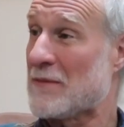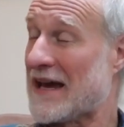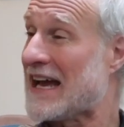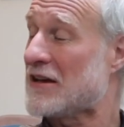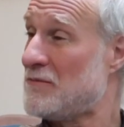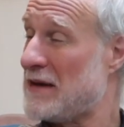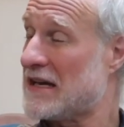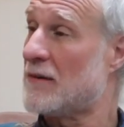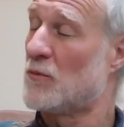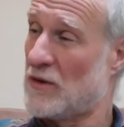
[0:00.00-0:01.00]
and I could
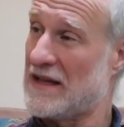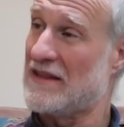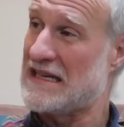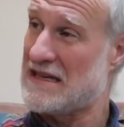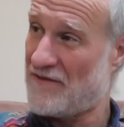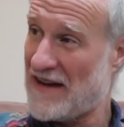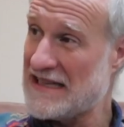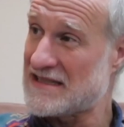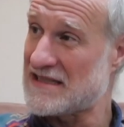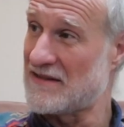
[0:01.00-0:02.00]
become really
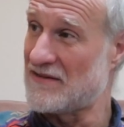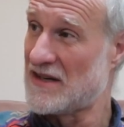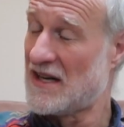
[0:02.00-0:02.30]
defensive.